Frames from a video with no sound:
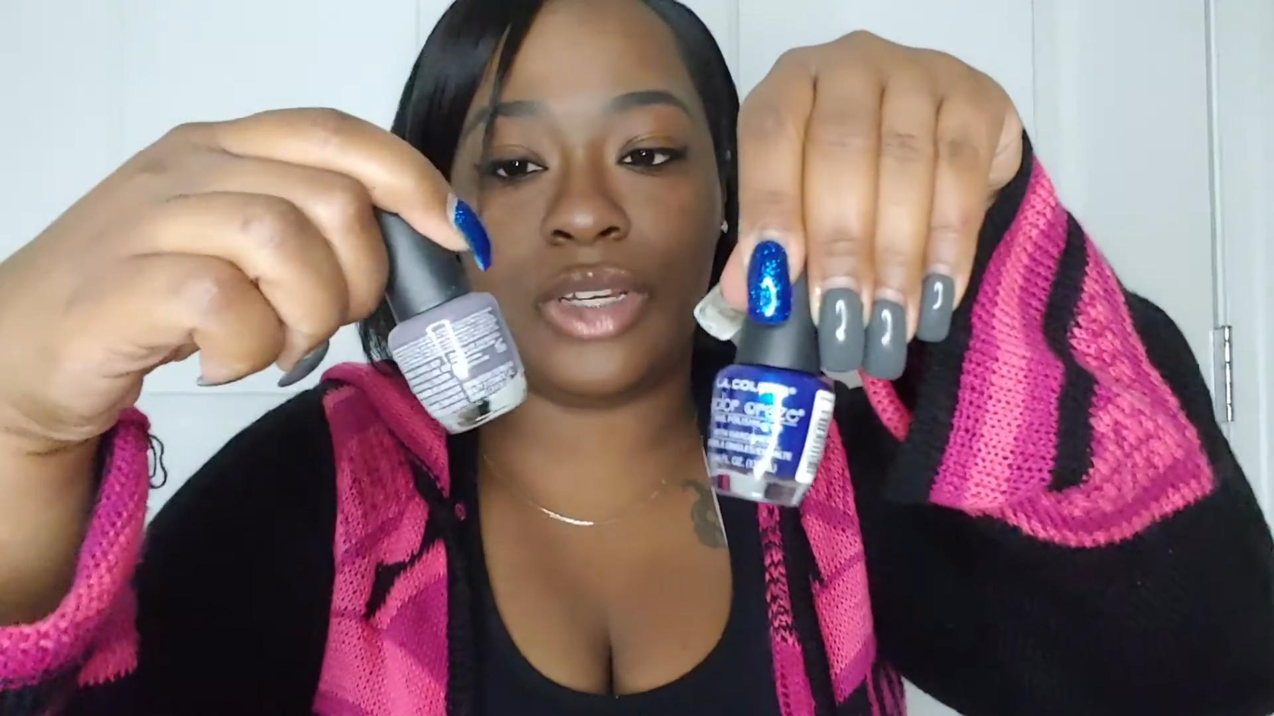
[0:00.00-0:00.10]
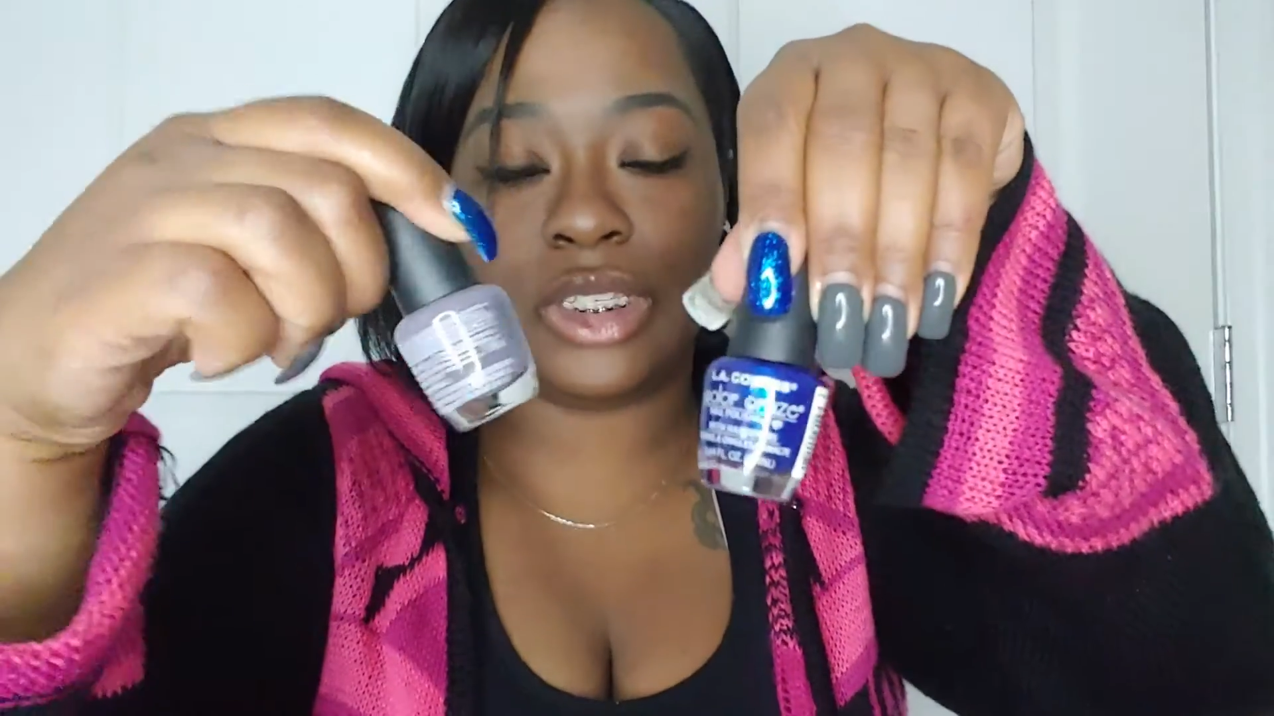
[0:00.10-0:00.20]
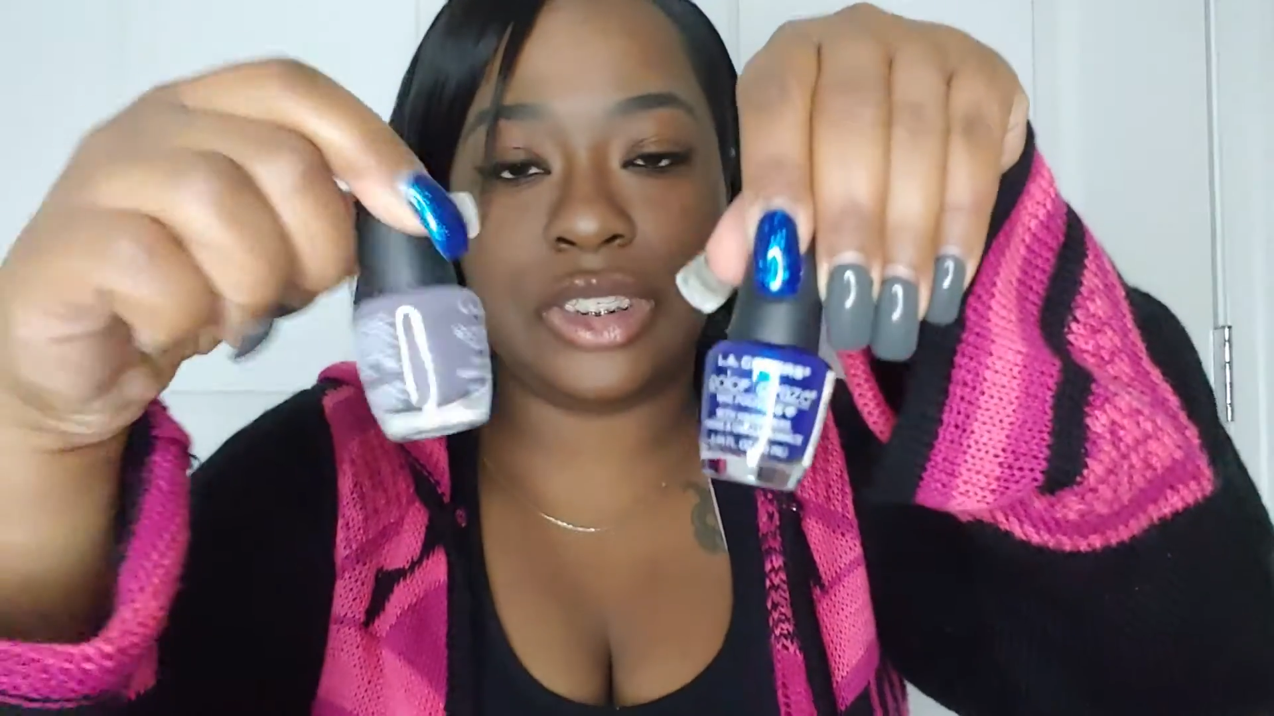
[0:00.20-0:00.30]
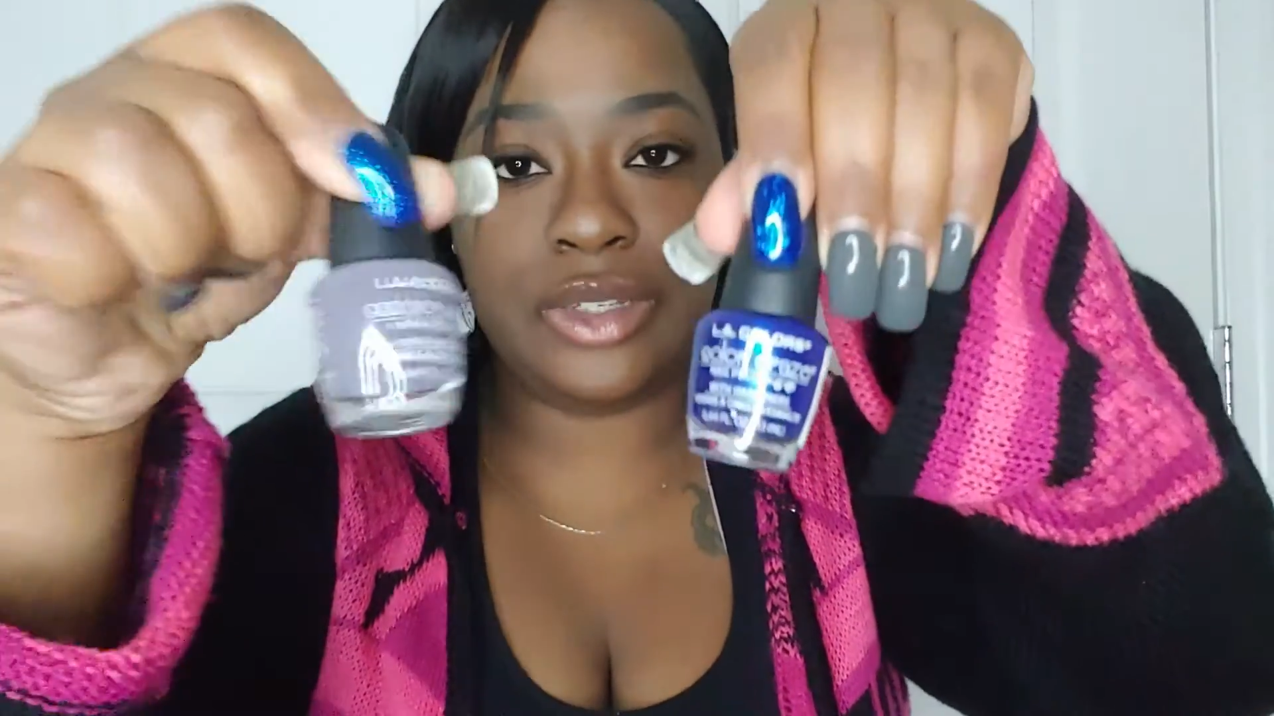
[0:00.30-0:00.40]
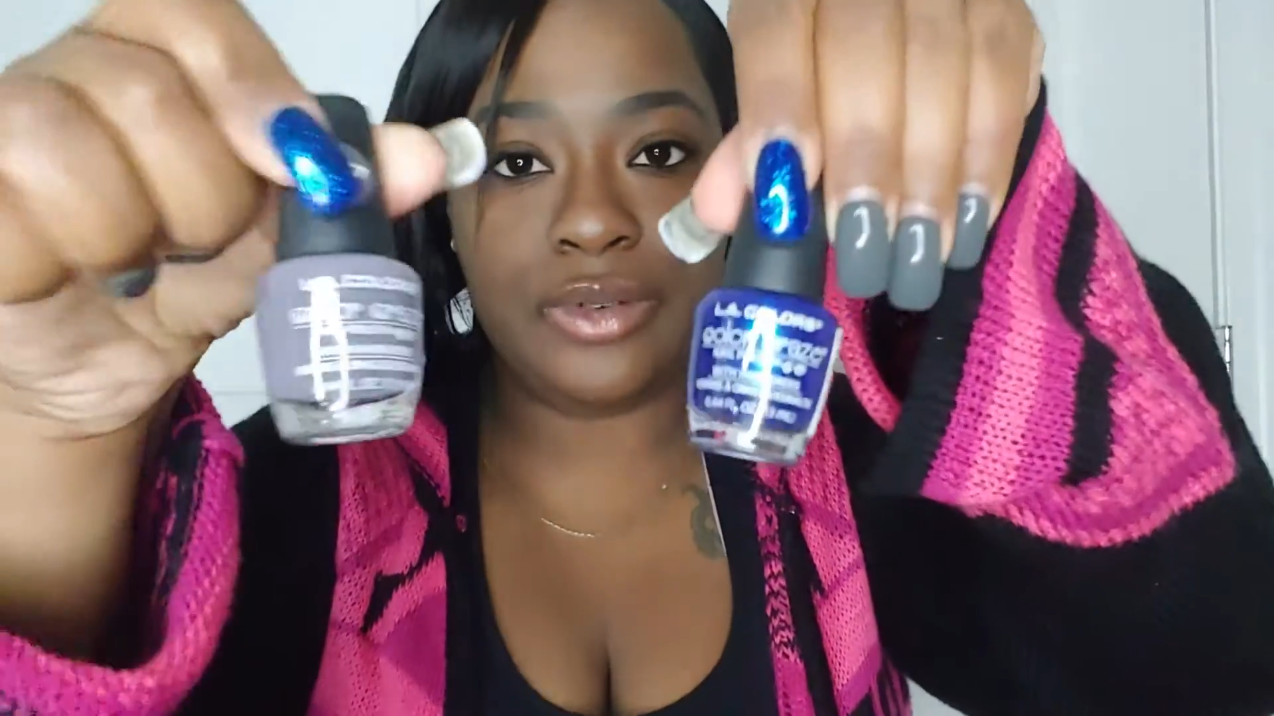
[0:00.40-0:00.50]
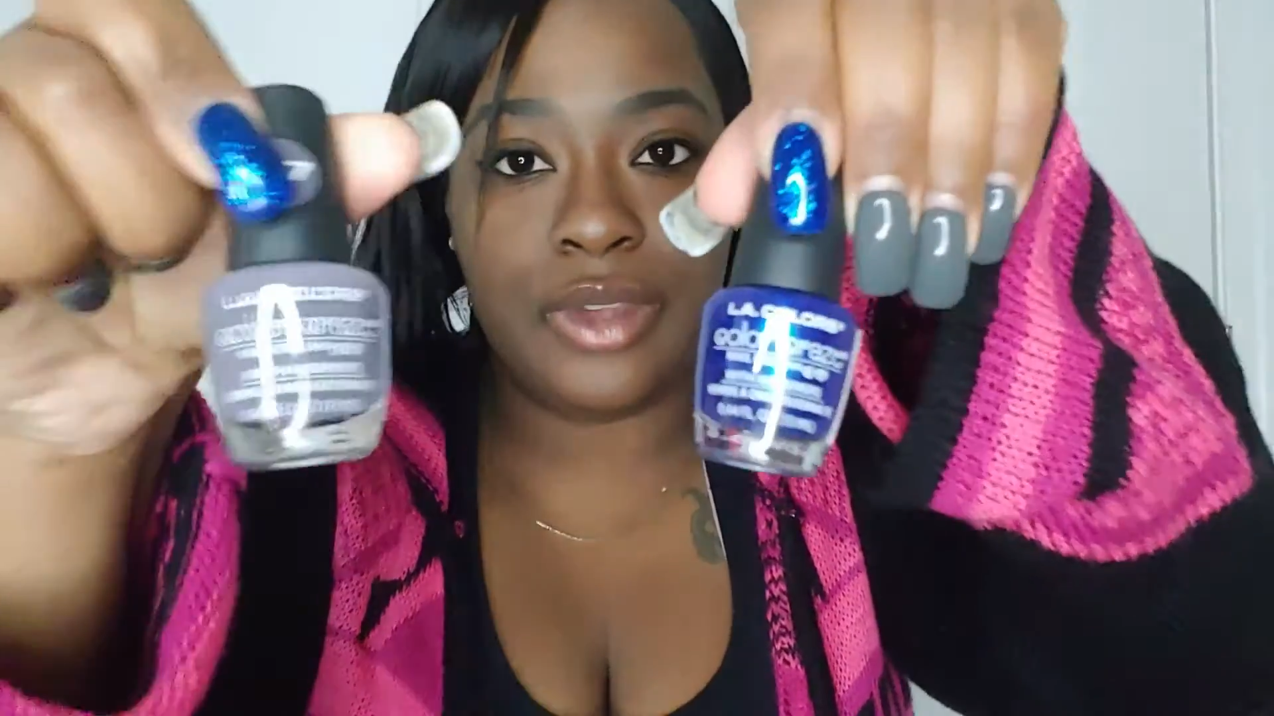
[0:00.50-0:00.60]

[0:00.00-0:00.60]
ones too,